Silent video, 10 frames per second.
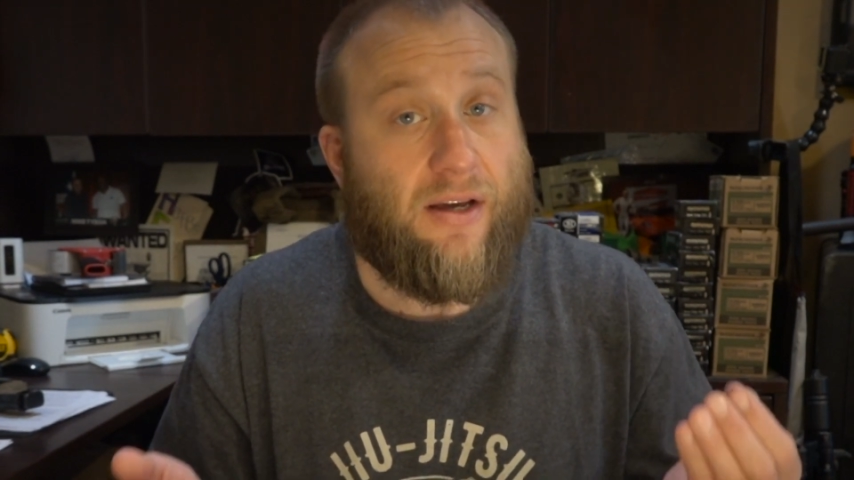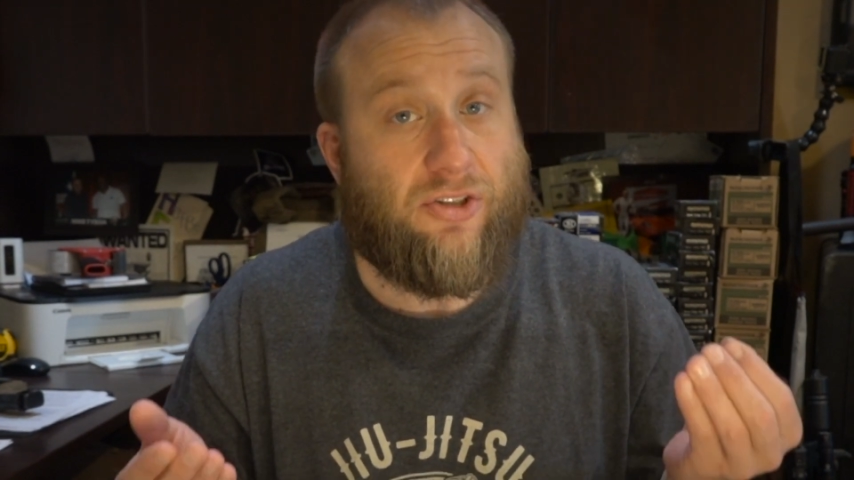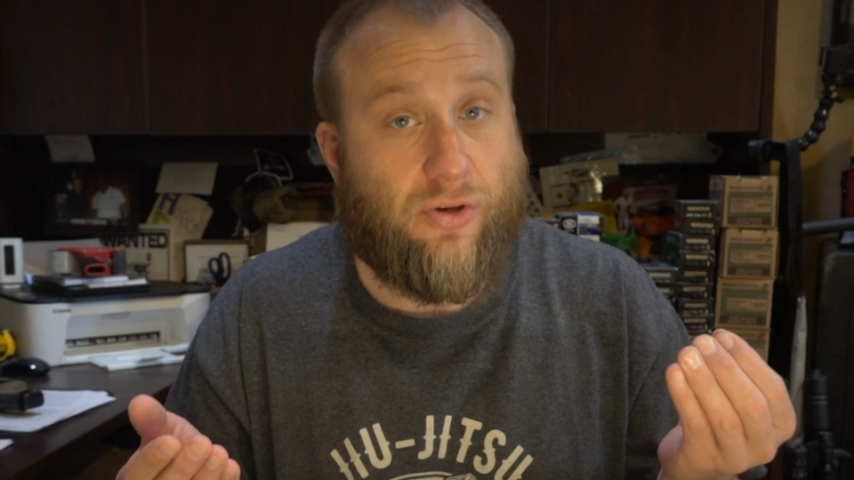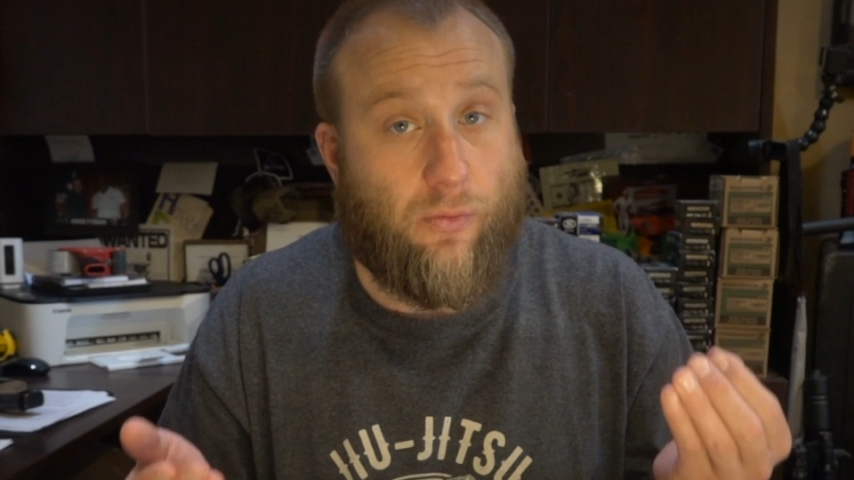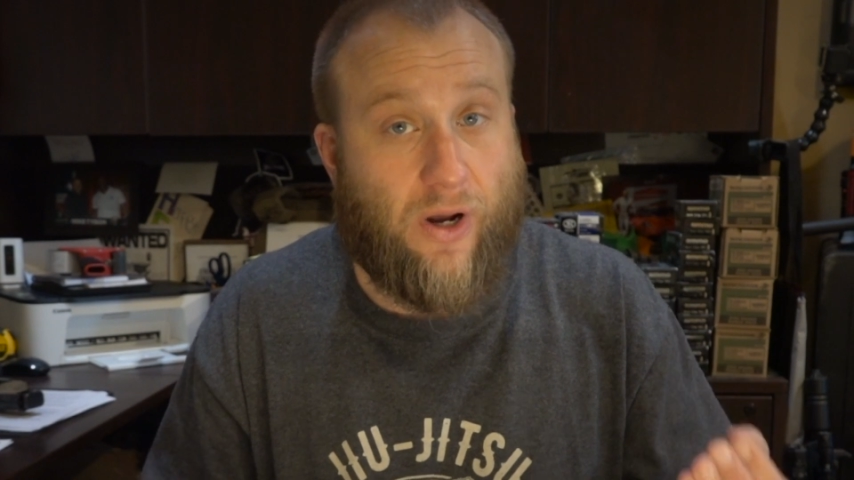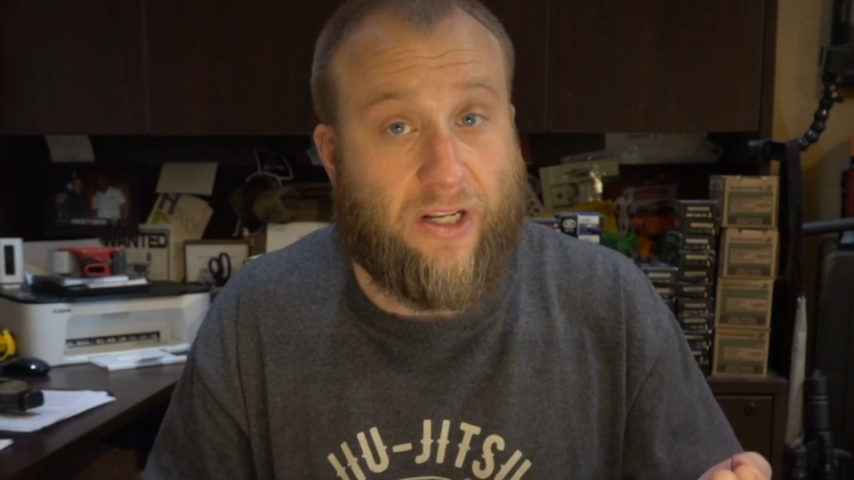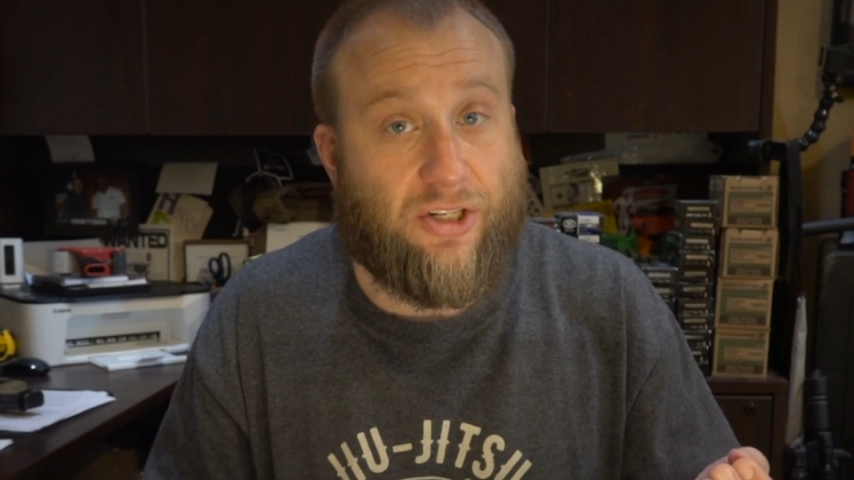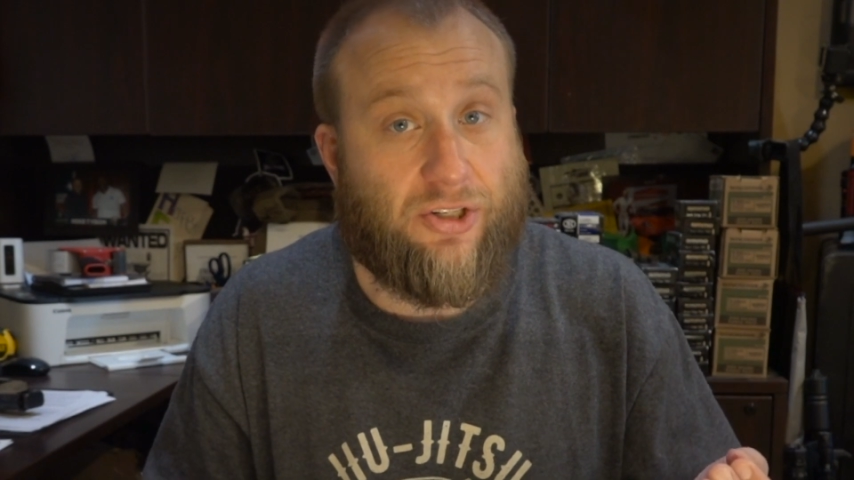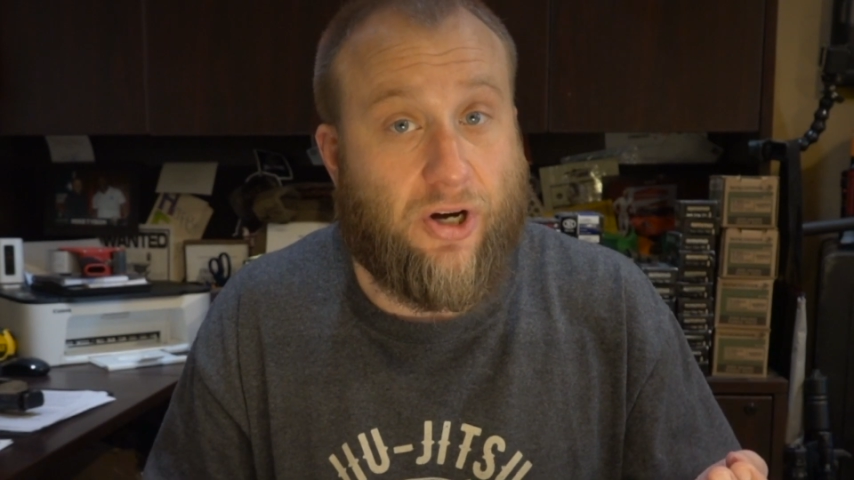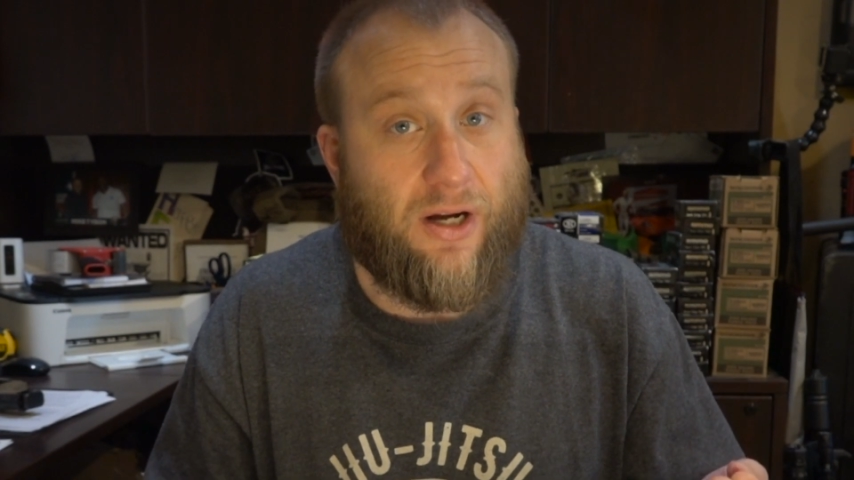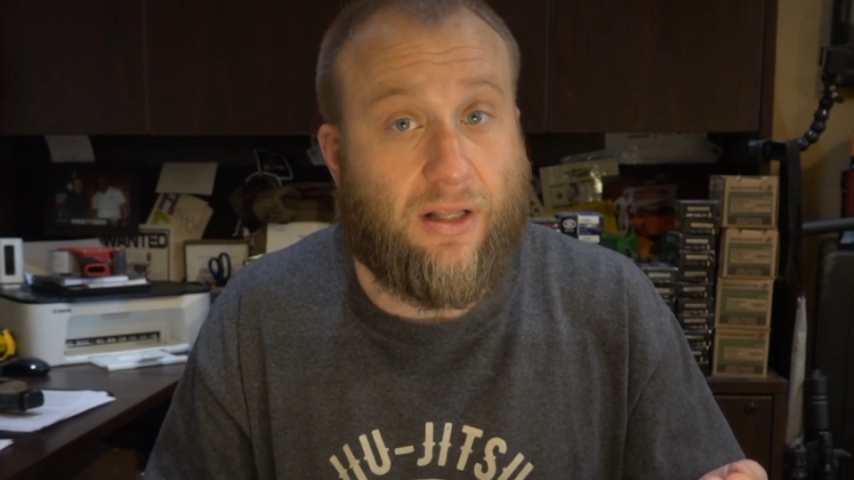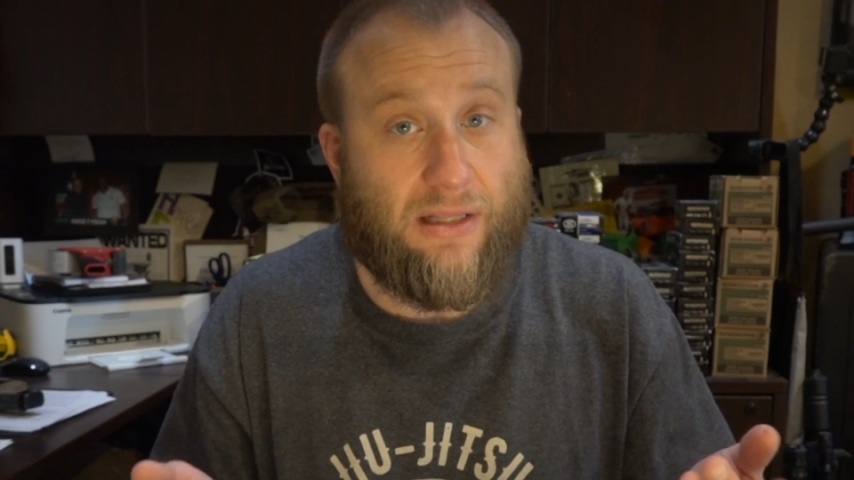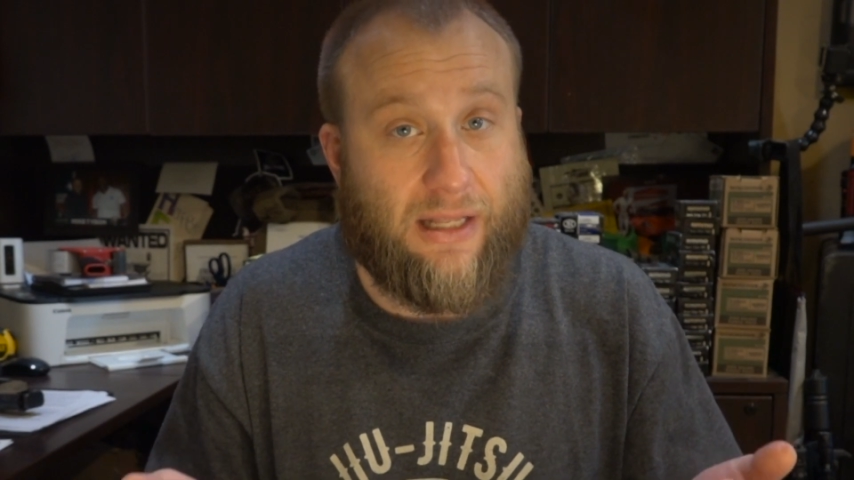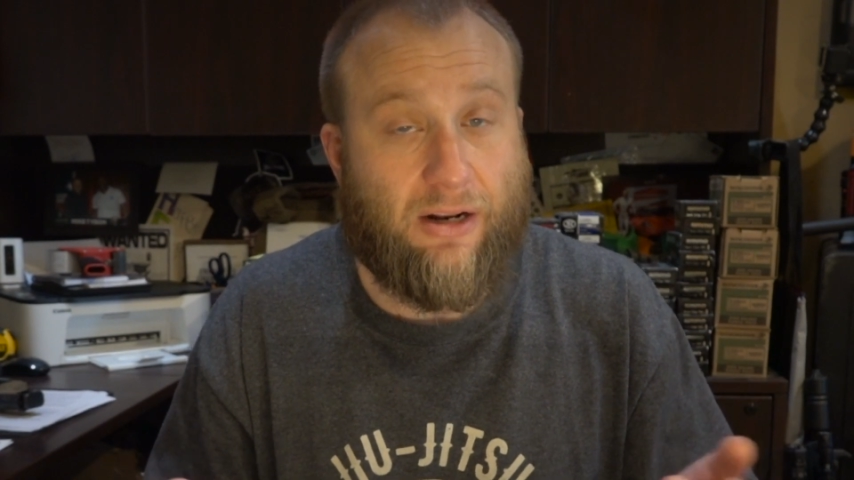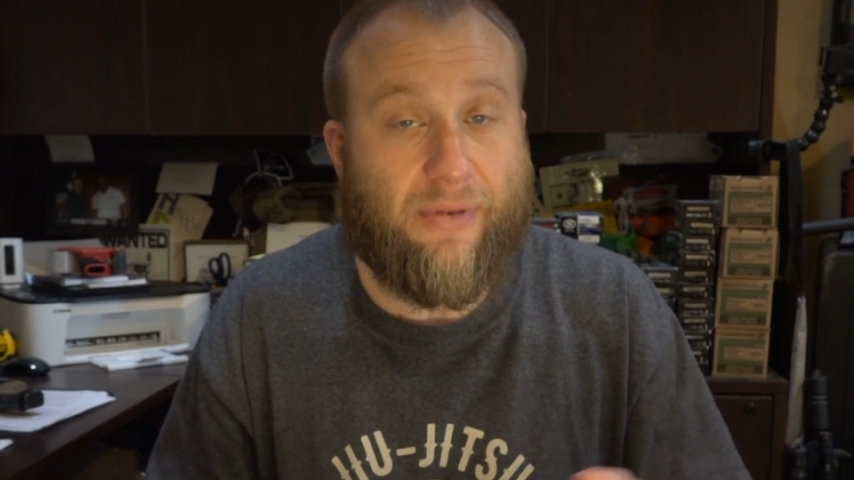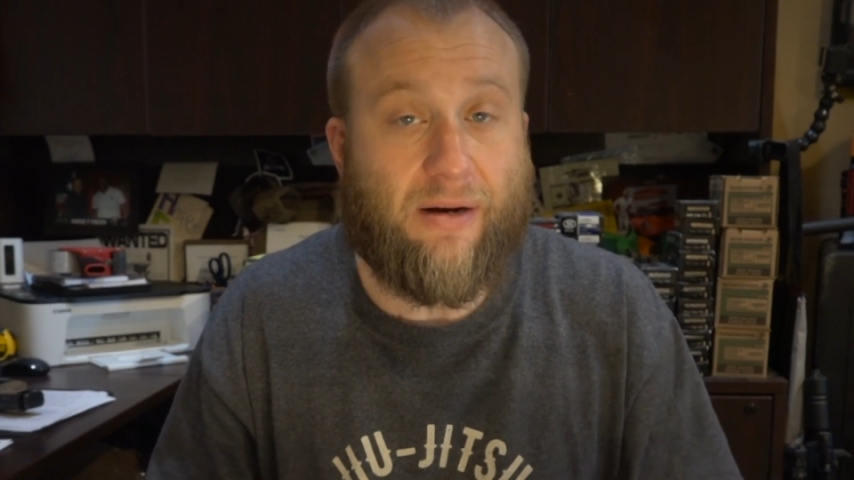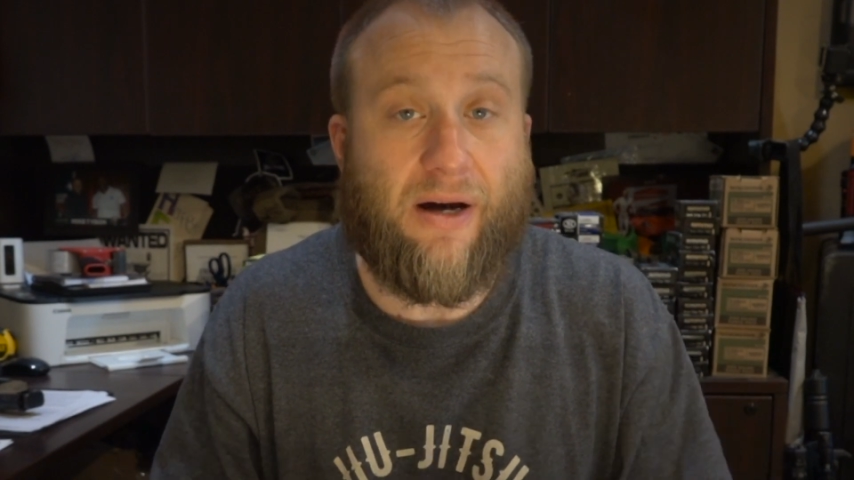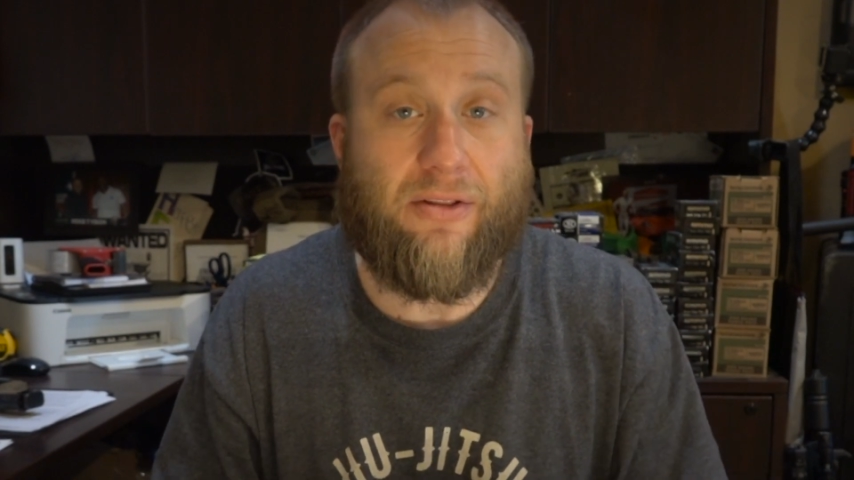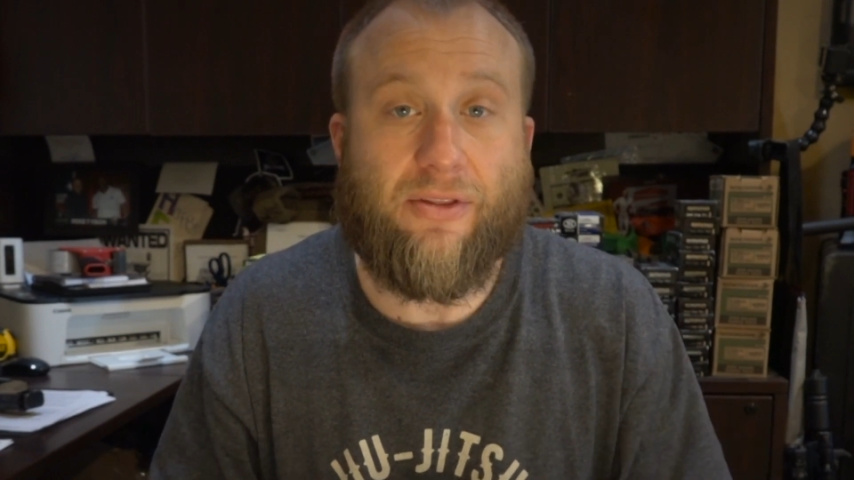So I wanted to talk a little bit about